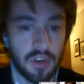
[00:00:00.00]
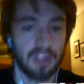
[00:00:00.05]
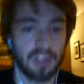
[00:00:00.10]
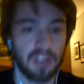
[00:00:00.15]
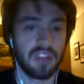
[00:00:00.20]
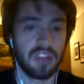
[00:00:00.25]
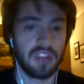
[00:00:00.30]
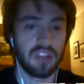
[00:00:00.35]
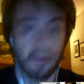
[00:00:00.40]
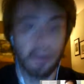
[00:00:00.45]
the
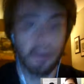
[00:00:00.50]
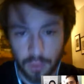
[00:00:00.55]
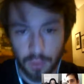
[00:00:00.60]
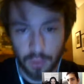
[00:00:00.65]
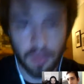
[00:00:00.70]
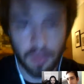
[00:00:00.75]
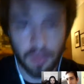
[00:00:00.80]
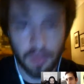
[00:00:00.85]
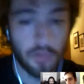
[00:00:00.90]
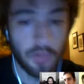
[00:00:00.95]
left rear,
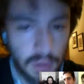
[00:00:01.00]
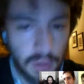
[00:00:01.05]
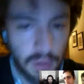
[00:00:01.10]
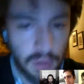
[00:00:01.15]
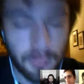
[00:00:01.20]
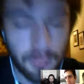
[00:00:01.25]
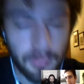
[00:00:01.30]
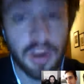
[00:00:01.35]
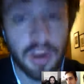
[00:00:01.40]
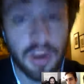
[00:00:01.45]
the right
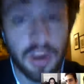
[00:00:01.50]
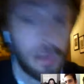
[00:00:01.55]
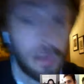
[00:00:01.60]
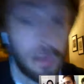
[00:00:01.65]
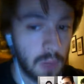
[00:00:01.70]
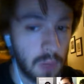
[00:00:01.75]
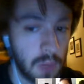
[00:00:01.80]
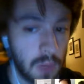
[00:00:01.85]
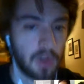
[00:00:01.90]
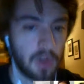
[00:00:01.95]
front, and the right
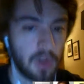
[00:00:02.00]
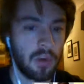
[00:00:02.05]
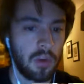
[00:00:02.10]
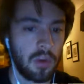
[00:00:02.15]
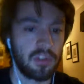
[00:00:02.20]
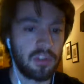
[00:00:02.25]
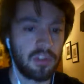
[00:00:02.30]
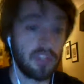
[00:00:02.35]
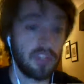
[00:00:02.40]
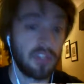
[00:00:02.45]
rear quadrant
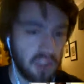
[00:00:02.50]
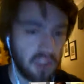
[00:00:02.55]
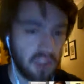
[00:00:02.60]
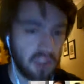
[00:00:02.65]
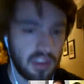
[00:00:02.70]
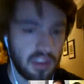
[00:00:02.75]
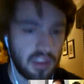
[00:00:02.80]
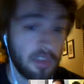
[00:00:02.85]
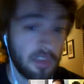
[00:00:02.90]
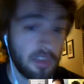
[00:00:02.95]
of the
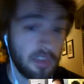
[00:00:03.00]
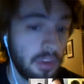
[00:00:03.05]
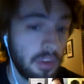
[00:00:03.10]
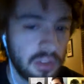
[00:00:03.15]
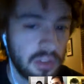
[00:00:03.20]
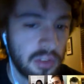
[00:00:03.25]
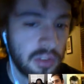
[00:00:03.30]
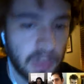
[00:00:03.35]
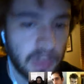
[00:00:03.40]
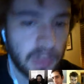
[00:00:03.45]
psyche, as well as other
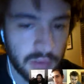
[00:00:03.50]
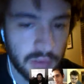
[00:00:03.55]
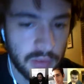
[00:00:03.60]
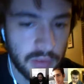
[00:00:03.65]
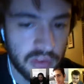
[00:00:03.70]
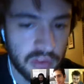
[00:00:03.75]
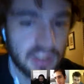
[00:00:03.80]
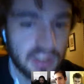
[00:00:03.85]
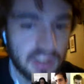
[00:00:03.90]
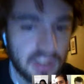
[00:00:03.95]

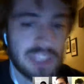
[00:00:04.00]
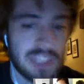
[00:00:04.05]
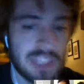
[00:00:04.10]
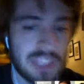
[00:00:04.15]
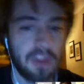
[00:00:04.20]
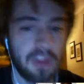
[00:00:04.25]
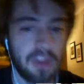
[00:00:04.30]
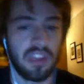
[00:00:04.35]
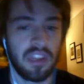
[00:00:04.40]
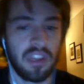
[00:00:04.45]
subdivisions, each
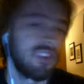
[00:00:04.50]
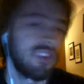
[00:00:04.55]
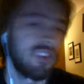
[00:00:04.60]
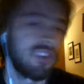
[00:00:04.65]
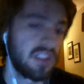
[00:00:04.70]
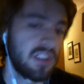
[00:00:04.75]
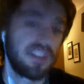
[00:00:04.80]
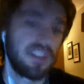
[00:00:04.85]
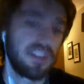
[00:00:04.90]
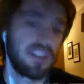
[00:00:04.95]
specialize in a
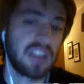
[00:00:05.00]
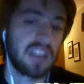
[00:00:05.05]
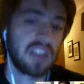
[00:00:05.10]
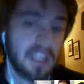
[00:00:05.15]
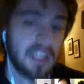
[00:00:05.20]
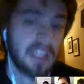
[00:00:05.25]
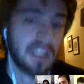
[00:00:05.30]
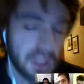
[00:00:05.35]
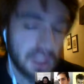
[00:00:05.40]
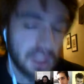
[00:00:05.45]
distinct
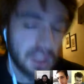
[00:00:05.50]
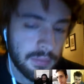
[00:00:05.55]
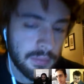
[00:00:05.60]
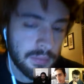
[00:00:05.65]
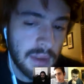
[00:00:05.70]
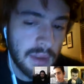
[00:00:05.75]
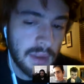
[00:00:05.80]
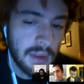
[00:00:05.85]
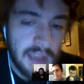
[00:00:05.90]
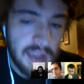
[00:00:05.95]
activity.
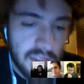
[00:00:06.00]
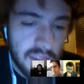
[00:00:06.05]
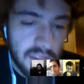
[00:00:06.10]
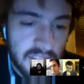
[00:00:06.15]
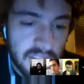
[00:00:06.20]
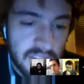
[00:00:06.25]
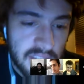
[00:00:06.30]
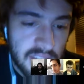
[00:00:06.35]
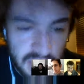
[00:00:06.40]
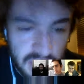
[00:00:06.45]
These
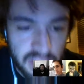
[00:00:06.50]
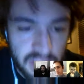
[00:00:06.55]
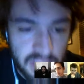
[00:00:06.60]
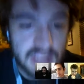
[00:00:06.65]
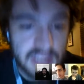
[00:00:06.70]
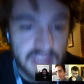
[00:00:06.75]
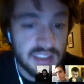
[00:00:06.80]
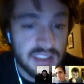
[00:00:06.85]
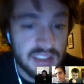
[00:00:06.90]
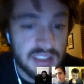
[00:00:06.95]
activities
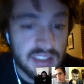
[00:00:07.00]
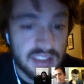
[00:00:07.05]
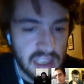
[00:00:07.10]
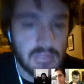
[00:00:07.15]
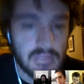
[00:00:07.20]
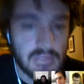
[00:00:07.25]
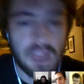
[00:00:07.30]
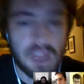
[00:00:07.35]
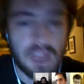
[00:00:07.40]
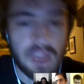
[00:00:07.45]
in the psyche
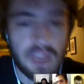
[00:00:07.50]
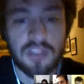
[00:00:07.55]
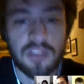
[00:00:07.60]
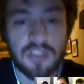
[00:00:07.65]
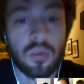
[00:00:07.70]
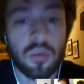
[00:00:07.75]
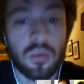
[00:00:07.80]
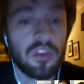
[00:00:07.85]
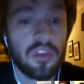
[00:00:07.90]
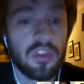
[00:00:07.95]
manifest
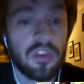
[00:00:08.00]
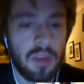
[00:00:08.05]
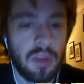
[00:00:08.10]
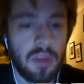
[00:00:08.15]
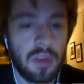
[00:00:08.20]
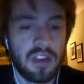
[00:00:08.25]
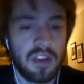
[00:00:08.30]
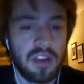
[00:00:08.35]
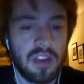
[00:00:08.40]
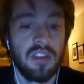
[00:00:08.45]

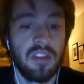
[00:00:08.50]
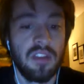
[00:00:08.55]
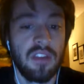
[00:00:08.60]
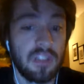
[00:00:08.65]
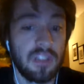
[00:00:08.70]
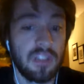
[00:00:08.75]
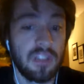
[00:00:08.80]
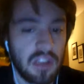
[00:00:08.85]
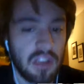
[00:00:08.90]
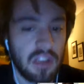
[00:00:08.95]
corresponding
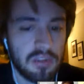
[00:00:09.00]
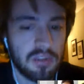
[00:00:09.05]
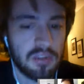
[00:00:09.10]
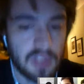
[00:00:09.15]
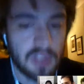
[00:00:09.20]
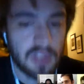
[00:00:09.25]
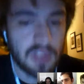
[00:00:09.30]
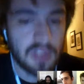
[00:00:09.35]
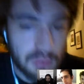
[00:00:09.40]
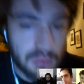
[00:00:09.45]
physiological
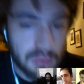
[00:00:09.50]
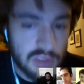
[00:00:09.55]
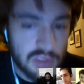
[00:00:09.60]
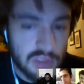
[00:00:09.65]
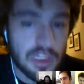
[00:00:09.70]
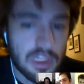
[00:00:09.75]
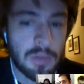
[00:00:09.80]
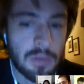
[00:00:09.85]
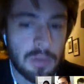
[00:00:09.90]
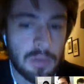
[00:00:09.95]
cues, which
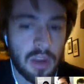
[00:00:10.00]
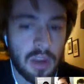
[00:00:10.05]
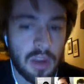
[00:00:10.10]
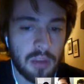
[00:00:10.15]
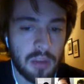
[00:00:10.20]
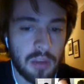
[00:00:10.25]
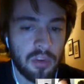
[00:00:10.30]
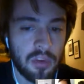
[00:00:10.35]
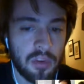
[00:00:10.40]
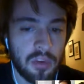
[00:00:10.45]
can be read in a
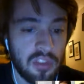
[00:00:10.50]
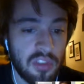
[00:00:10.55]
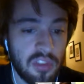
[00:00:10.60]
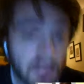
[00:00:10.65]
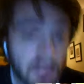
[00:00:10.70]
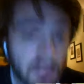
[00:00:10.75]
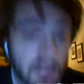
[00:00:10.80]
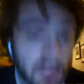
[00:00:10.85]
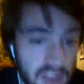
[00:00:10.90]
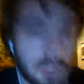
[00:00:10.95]
person's
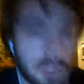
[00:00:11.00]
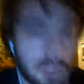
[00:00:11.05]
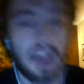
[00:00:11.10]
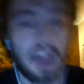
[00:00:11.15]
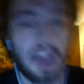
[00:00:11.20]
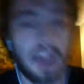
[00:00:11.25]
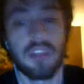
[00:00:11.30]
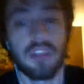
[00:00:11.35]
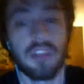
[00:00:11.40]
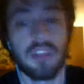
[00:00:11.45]
face,
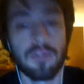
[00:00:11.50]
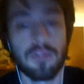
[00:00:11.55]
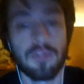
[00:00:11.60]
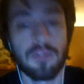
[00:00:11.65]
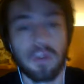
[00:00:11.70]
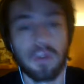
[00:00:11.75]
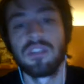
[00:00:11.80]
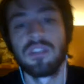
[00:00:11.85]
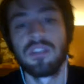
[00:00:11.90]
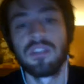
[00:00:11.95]
body, and
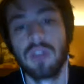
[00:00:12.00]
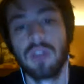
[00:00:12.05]
voice.